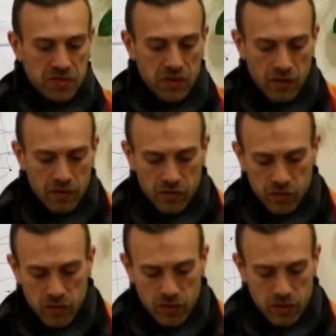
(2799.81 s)
of
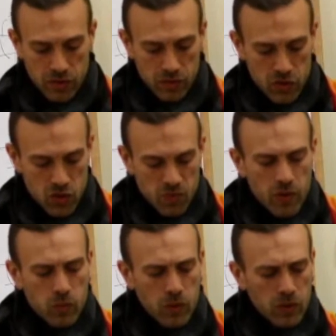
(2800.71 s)
the
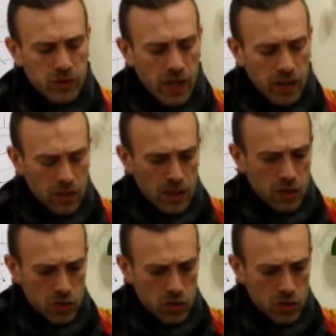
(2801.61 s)
spirit world, and I'll